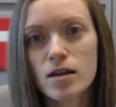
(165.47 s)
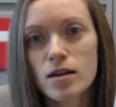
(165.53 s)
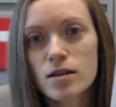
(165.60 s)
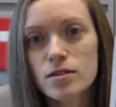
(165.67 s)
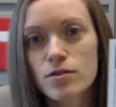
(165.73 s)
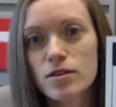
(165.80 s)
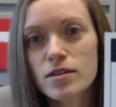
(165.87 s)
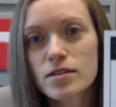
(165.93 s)

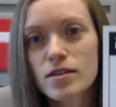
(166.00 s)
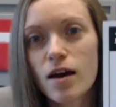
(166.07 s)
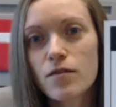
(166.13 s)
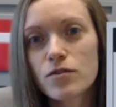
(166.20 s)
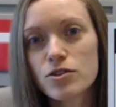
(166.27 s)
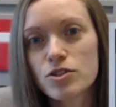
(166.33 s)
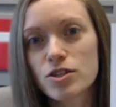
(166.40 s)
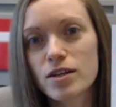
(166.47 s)
So this
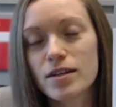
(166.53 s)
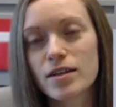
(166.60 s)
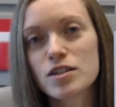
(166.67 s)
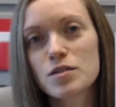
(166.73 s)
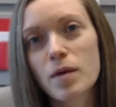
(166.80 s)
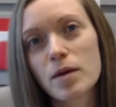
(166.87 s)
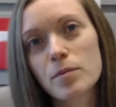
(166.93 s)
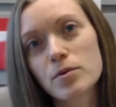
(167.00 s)
cover sheet,
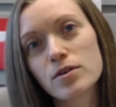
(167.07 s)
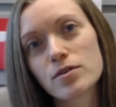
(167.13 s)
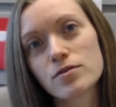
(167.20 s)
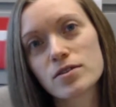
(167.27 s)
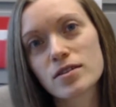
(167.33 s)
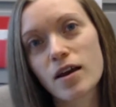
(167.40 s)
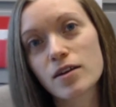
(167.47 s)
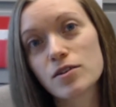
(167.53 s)
each paper you
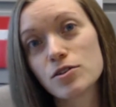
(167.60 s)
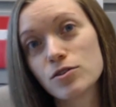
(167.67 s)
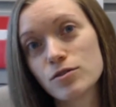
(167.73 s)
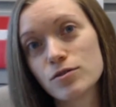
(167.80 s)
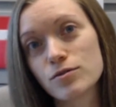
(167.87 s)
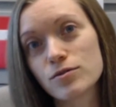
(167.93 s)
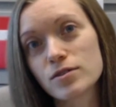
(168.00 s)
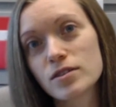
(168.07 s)
decide to
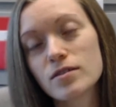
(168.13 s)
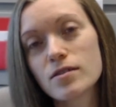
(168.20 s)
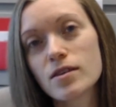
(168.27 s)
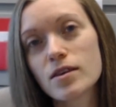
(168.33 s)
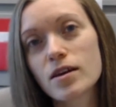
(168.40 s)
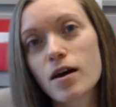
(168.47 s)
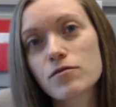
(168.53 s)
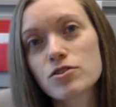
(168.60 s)
use, the
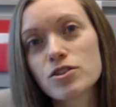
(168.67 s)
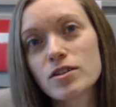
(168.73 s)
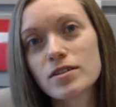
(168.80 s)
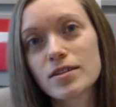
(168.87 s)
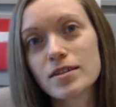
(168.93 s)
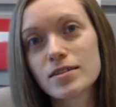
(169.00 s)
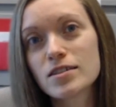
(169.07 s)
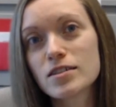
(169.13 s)
cover sheet
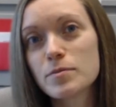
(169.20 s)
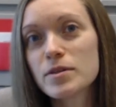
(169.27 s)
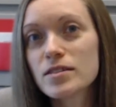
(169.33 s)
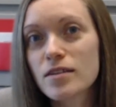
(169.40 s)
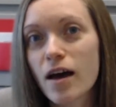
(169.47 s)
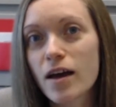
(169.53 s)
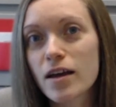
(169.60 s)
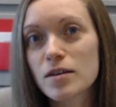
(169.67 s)
needs to be
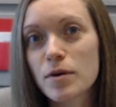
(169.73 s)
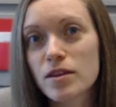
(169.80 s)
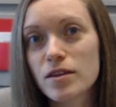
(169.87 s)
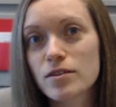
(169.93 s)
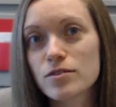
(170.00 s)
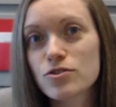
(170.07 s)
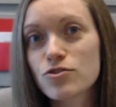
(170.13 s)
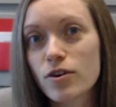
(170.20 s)
signed by the
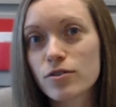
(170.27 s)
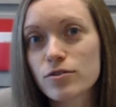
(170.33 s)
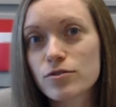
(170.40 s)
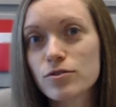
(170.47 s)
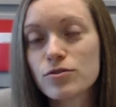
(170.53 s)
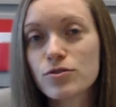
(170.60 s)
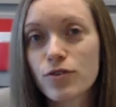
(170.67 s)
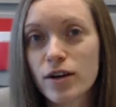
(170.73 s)
instructor
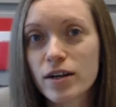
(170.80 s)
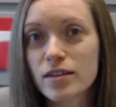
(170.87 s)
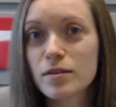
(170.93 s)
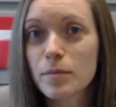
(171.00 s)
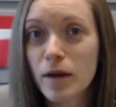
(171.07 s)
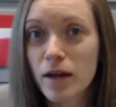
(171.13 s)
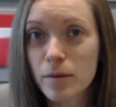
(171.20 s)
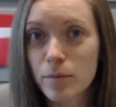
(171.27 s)
who graded the
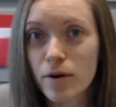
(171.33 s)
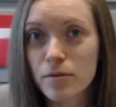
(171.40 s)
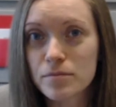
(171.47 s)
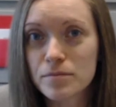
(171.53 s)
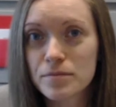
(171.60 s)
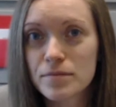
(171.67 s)
paper.